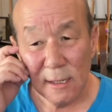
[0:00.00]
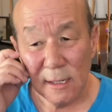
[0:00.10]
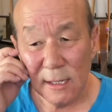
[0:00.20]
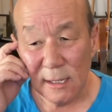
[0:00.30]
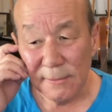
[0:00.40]

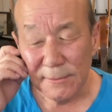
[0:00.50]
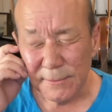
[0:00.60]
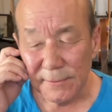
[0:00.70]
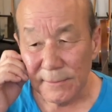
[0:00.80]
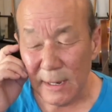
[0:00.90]
And
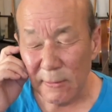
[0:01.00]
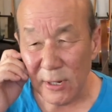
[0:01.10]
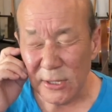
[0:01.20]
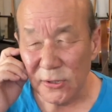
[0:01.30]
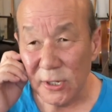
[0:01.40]
when
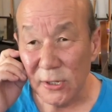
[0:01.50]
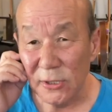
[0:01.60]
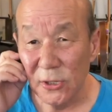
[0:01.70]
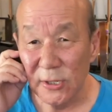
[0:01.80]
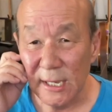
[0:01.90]
I took a good
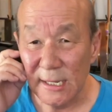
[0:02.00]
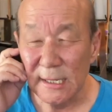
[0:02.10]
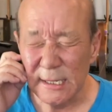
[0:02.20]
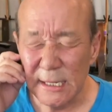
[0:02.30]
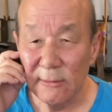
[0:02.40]
look at
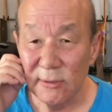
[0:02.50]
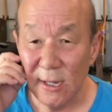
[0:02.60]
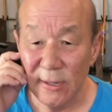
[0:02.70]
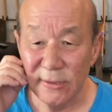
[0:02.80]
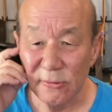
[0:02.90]
it, it was
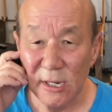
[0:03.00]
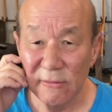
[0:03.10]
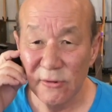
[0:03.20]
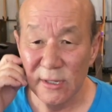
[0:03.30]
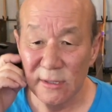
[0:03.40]
also
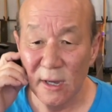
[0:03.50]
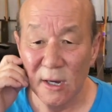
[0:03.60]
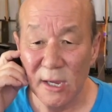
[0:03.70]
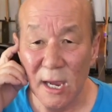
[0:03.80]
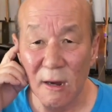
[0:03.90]
covered in
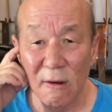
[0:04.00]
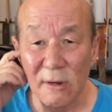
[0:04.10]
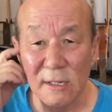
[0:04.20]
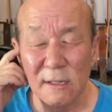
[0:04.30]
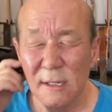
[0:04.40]
dog hair
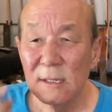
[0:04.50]
and